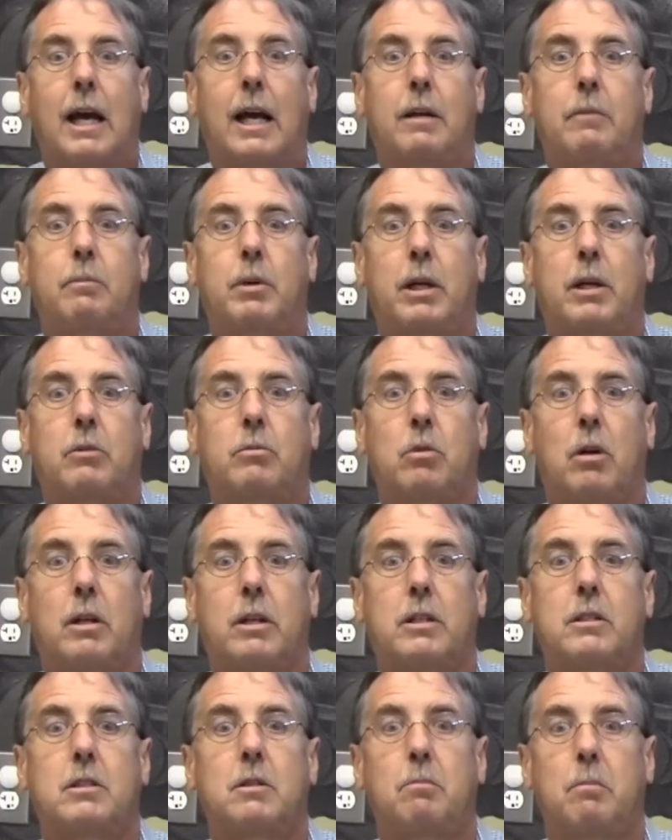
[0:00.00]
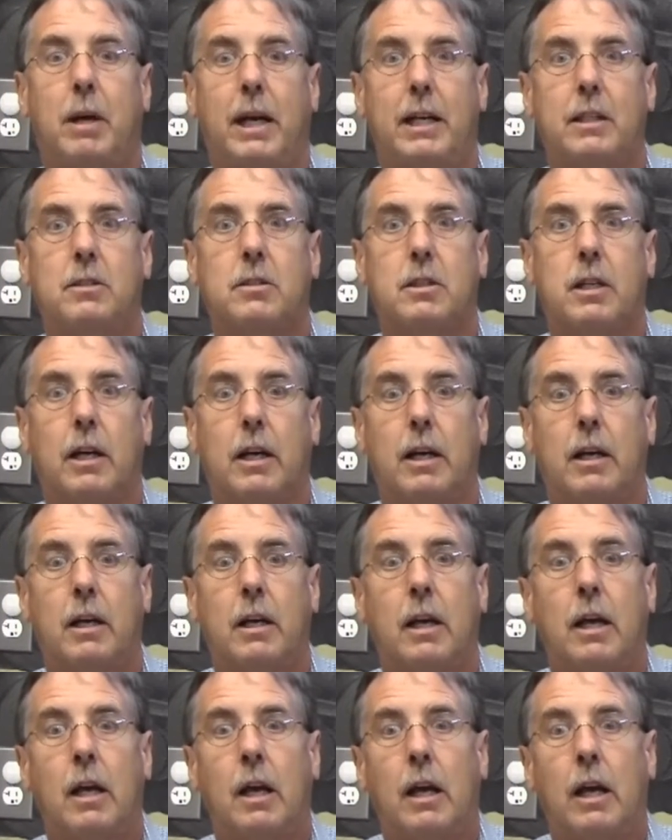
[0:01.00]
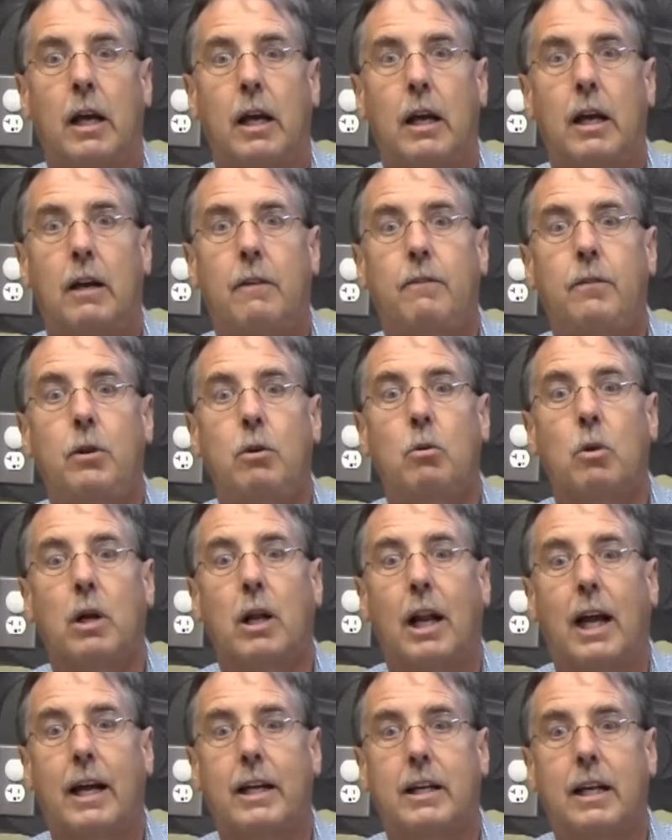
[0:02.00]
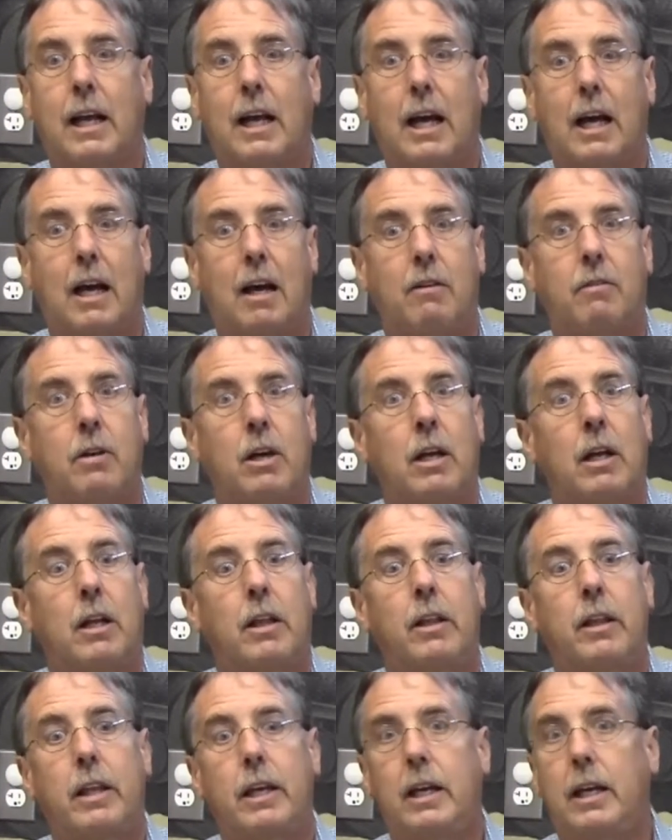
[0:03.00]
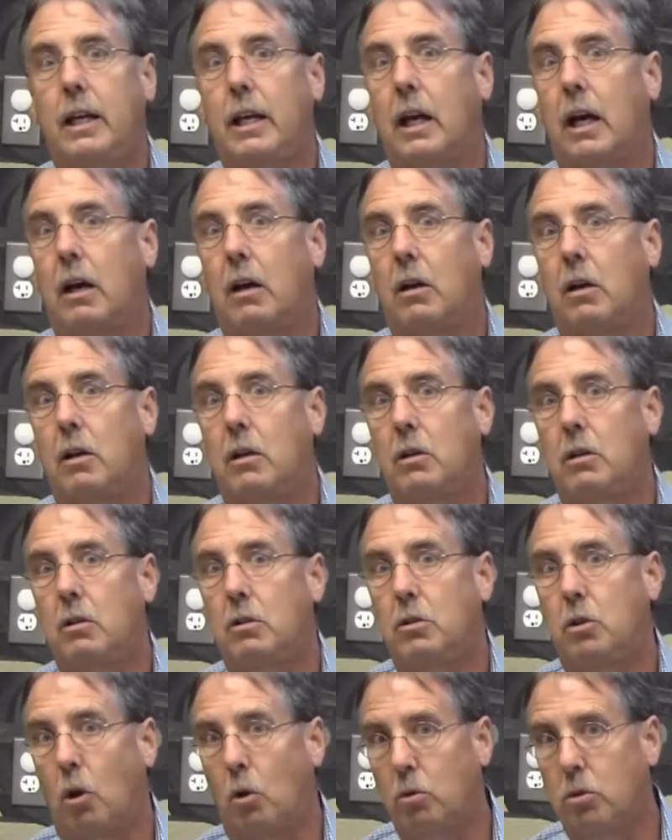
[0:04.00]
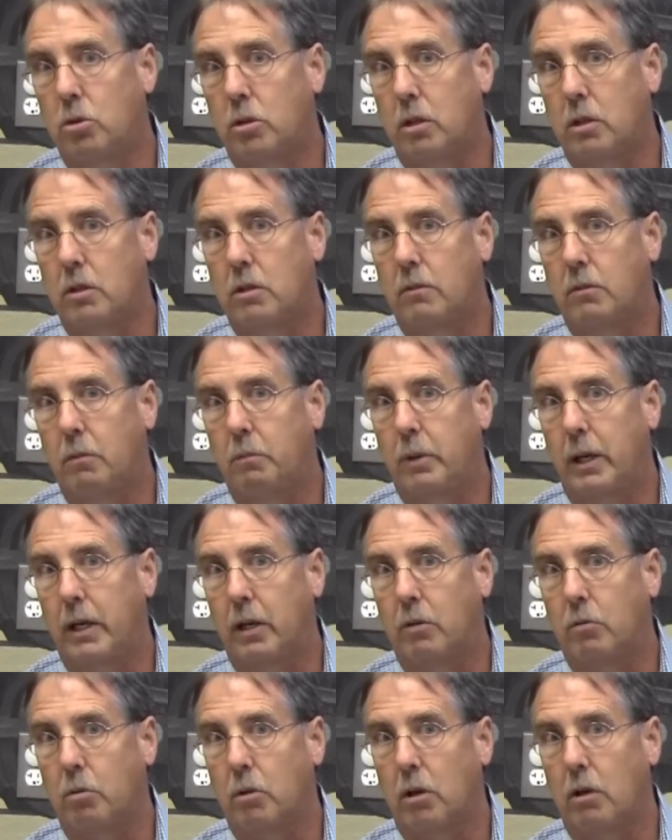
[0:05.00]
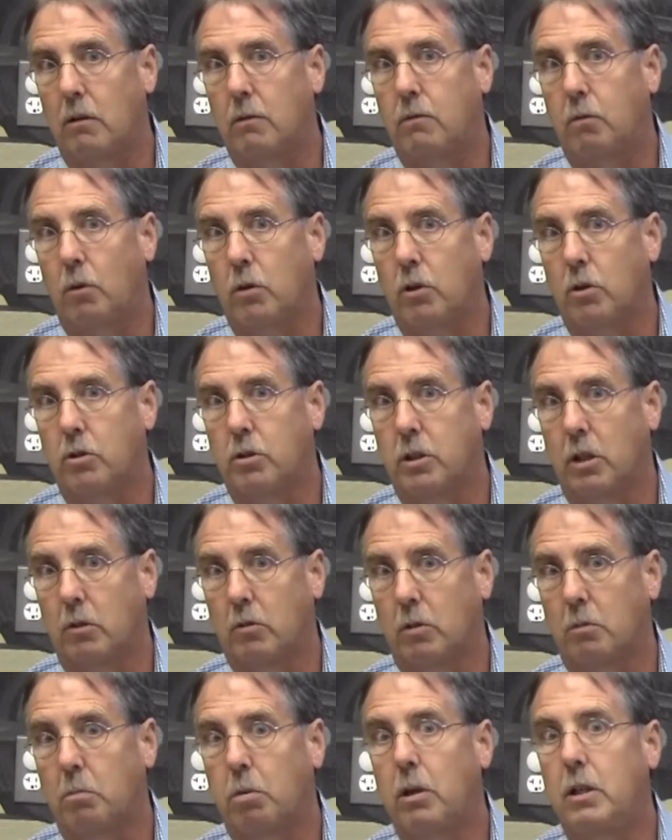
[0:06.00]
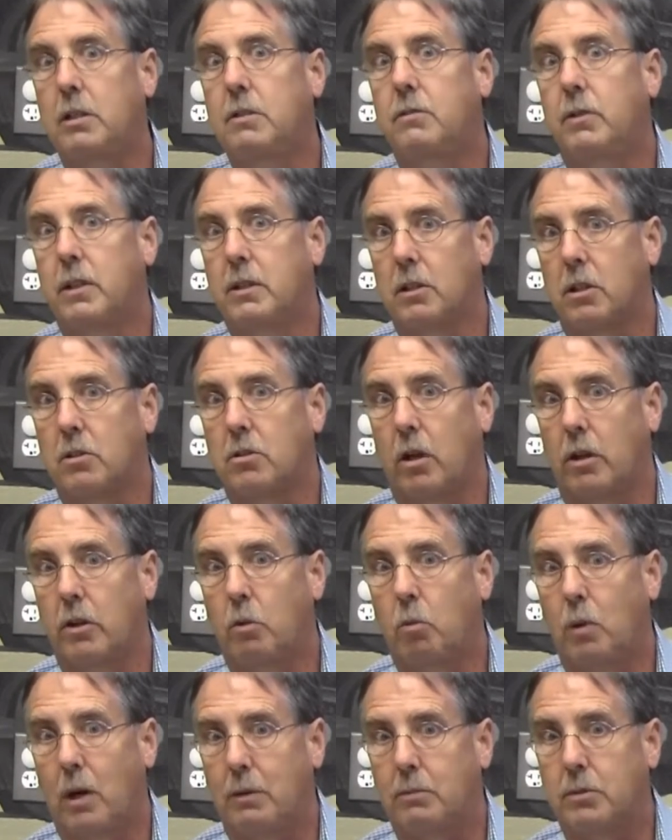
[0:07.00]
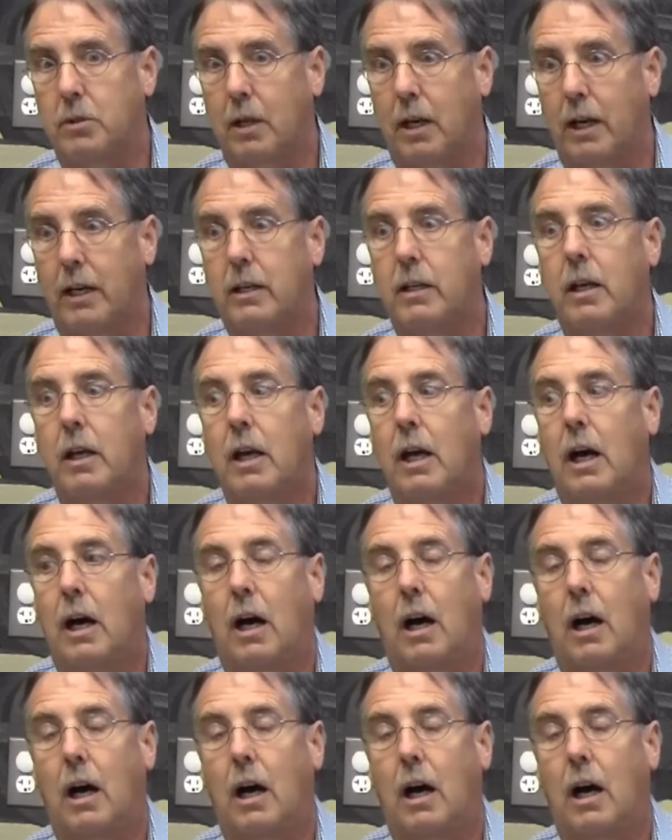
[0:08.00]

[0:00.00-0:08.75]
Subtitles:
And Benadryl is the mainstay. If you would like to have the dosage for Benadryl for your children, please visit us on the website,